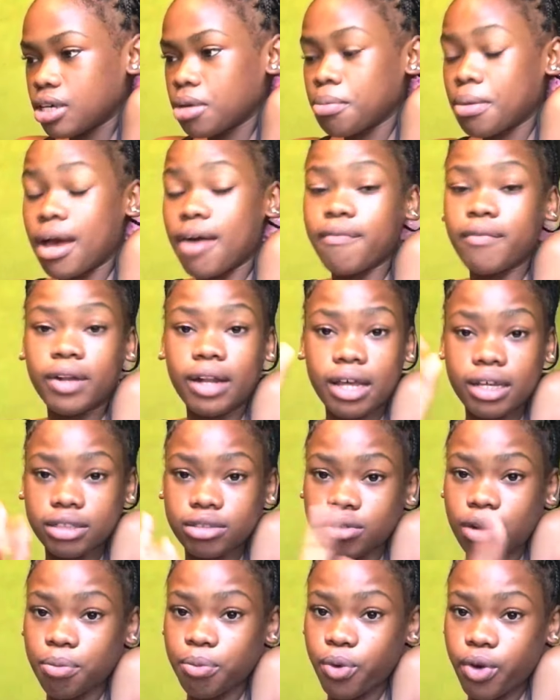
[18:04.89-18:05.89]
My math class
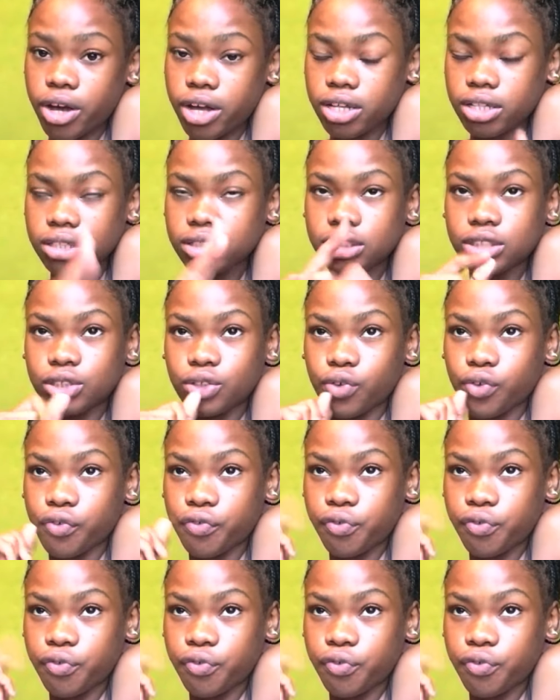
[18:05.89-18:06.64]
from 1 to